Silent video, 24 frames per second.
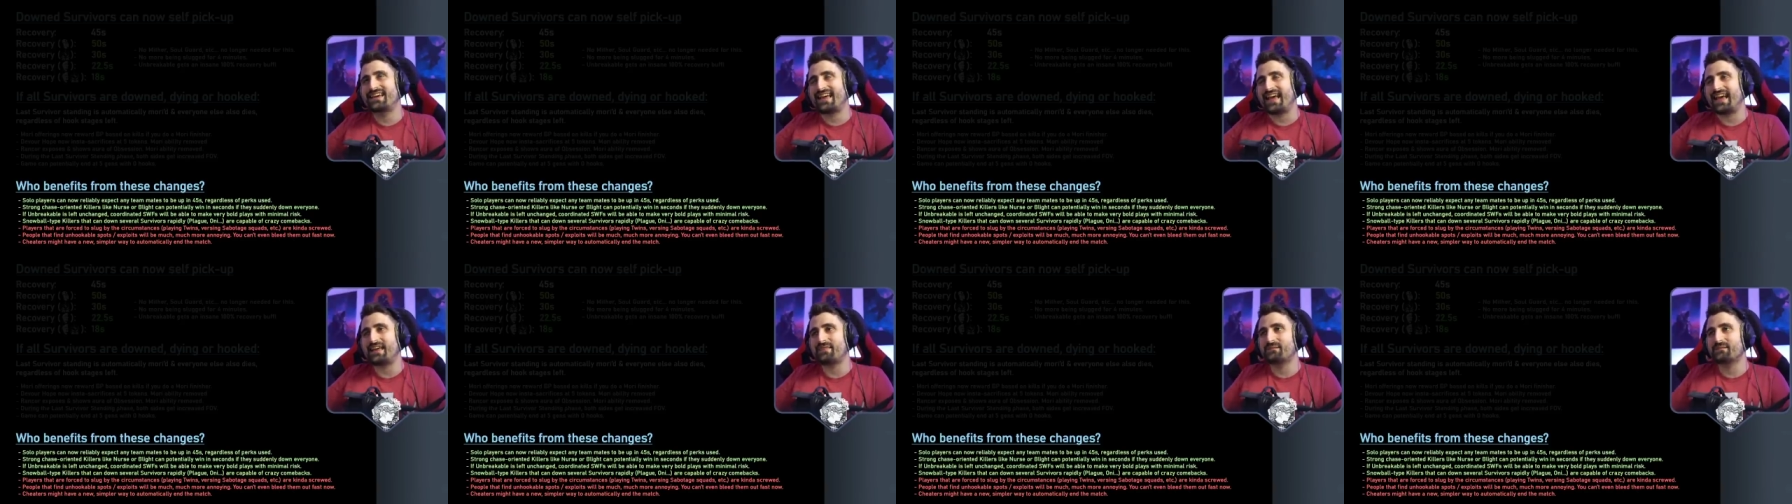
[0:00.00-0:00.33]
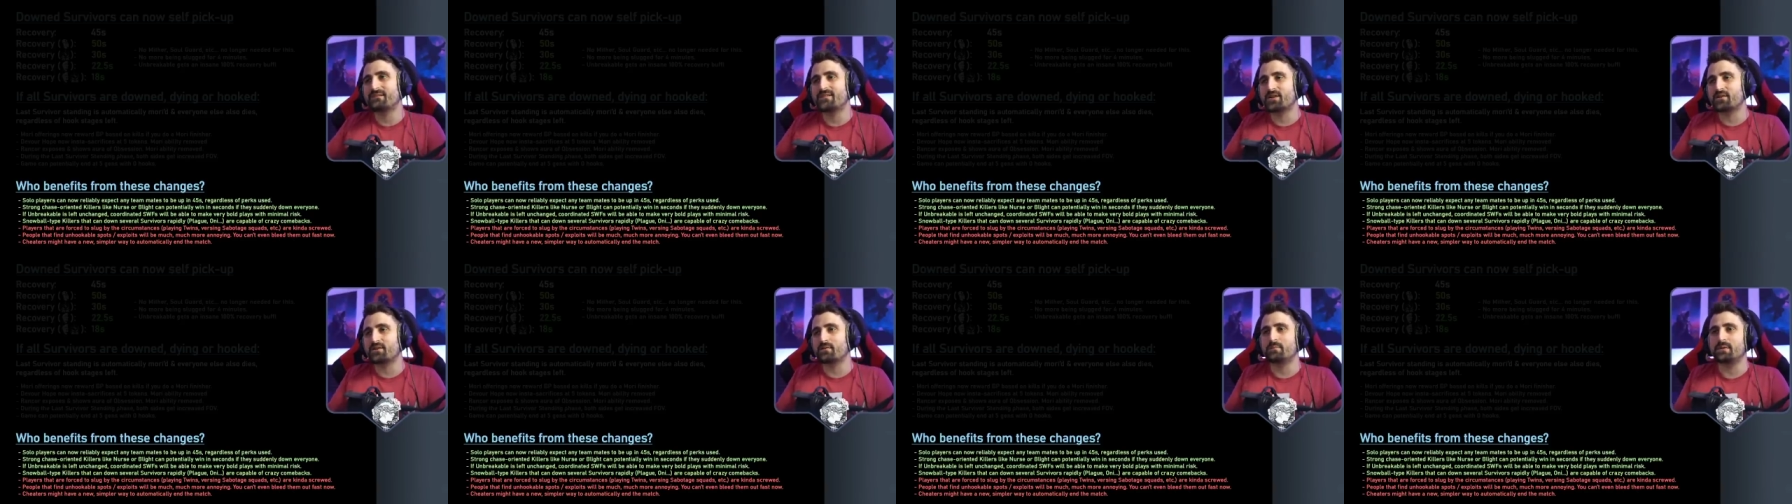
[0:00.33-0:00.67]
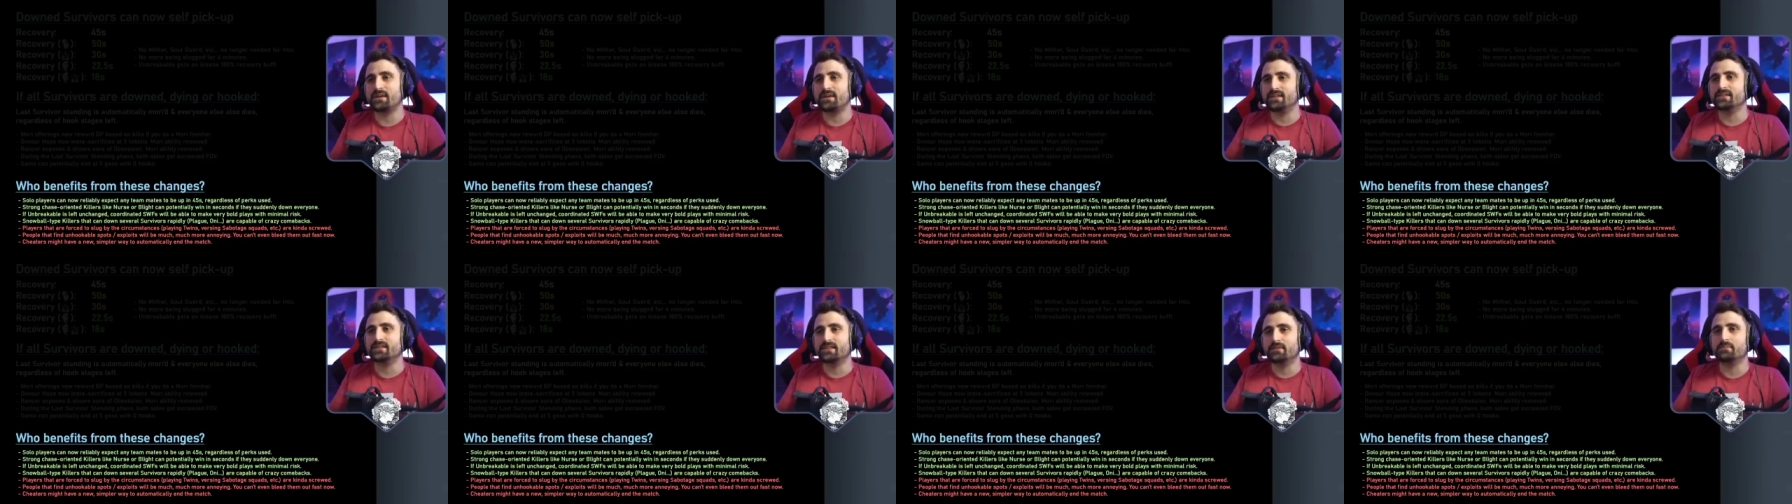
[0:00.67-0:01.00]
can there
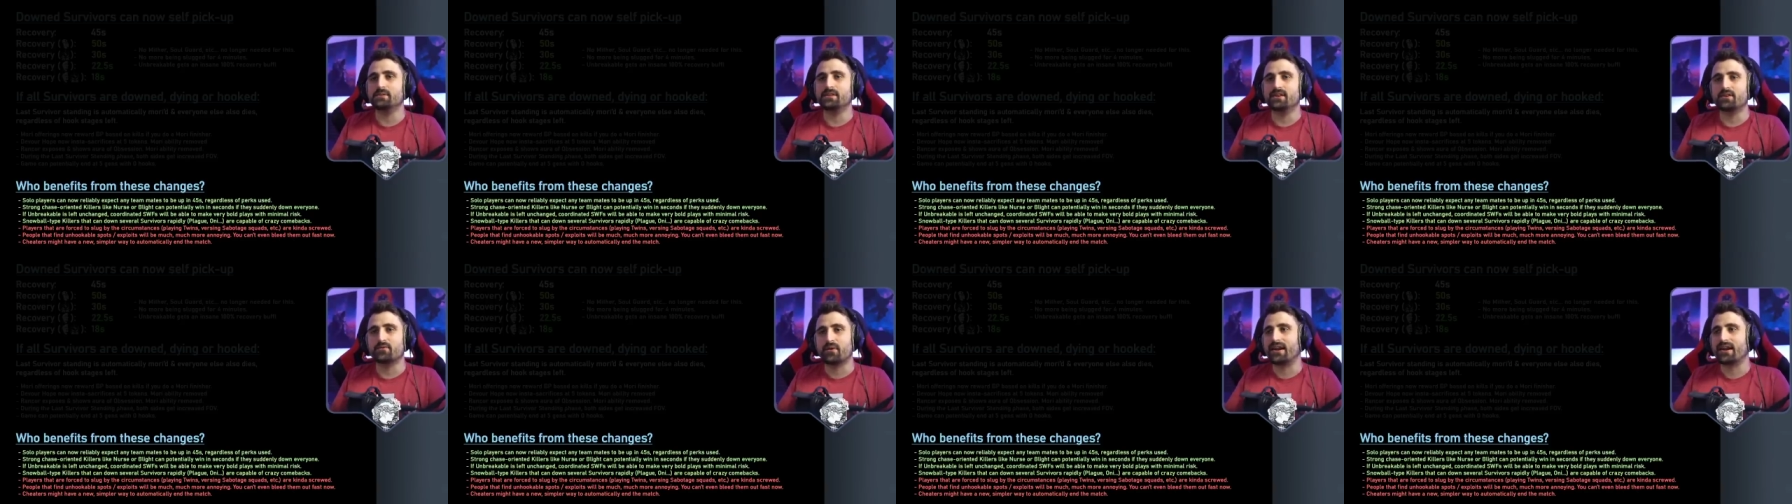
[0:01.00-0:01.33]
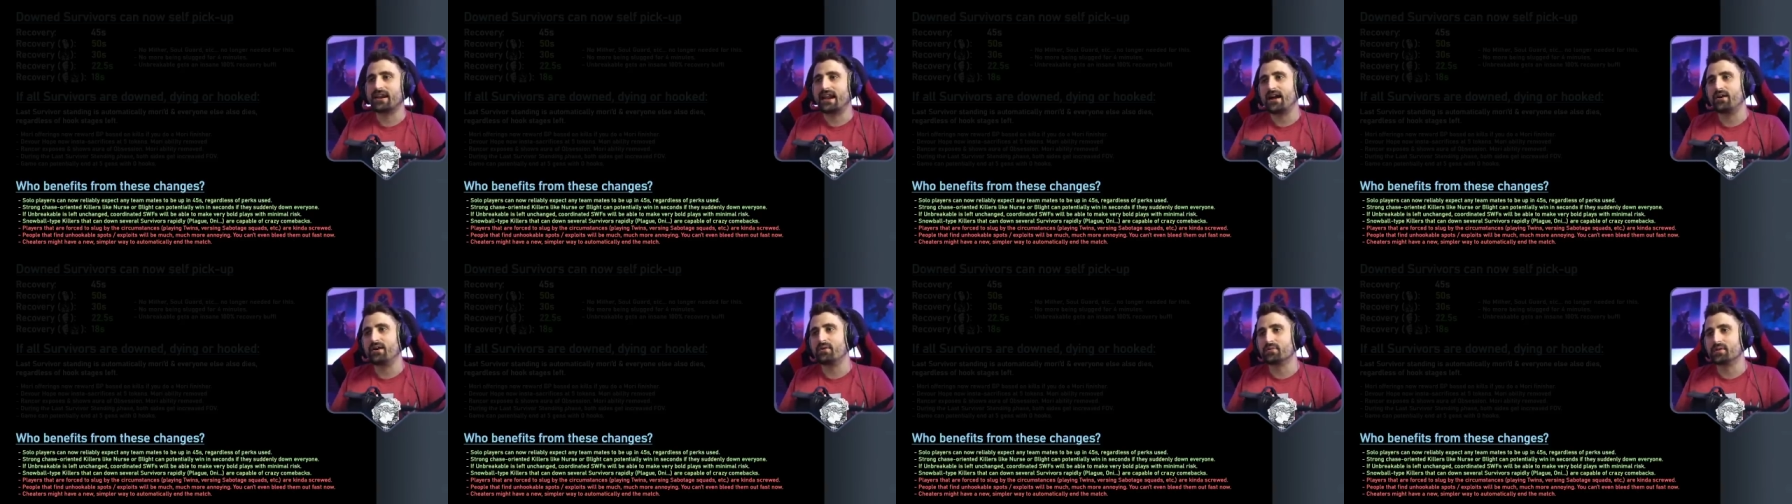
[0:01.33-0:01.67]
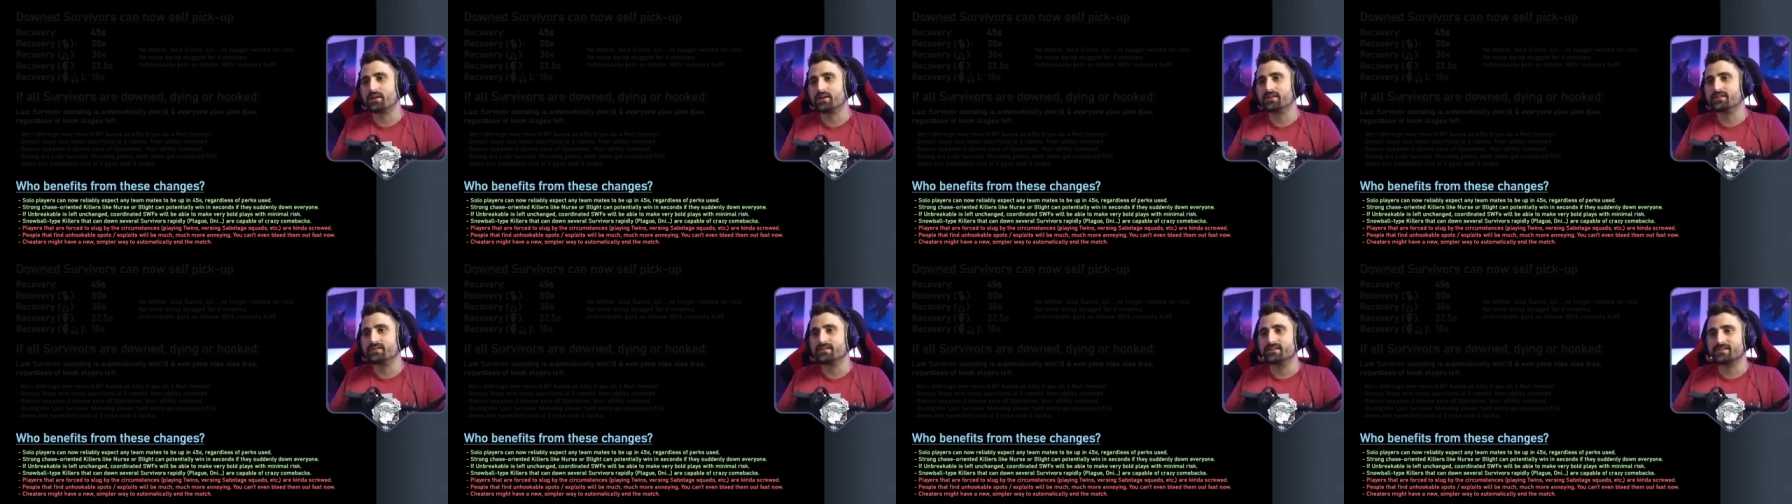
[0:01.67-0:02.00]
be in DBD right now that